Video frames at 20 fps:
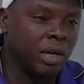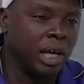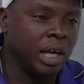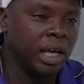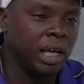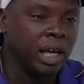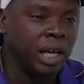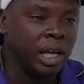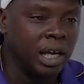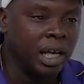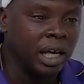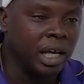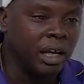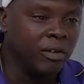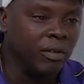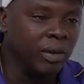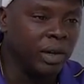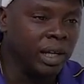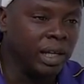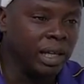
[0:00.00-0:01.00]
if we
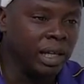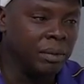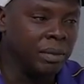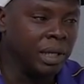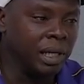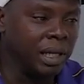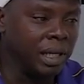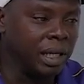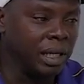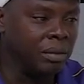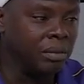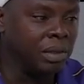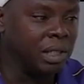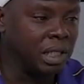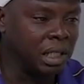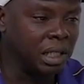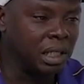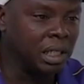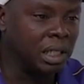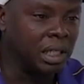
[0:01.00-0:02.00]
limit him to
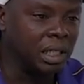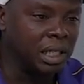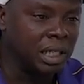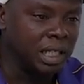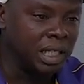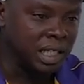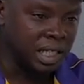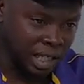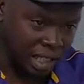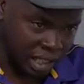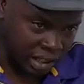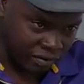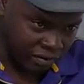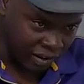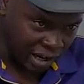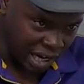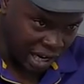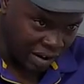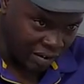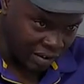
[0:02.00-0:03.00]
65
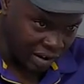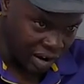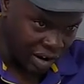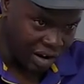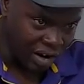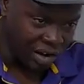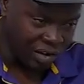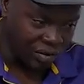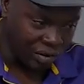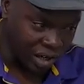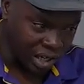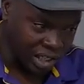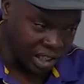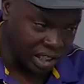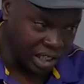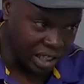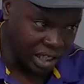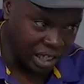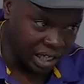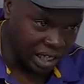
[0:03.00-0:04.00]
yards
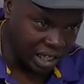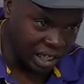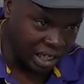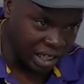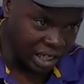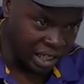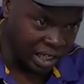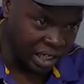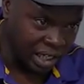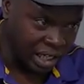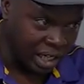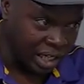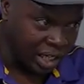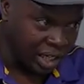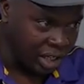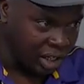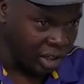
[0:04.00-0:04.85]
rushing and, you know,